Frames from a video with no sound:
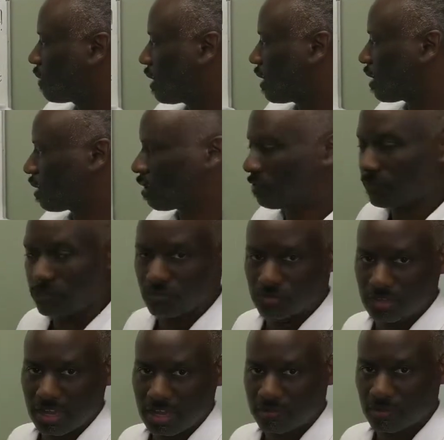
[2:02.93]
cell if it's
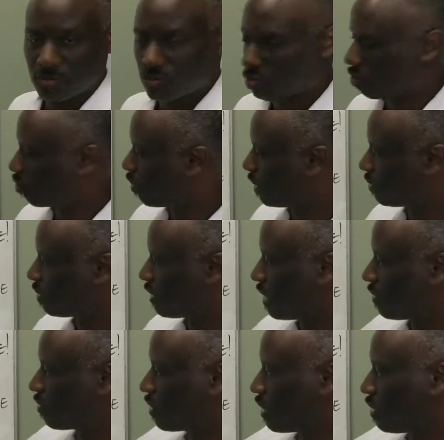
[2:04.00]
damaged or once it
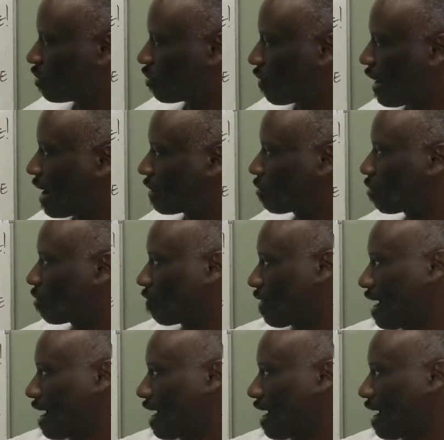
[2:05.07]
has to interact with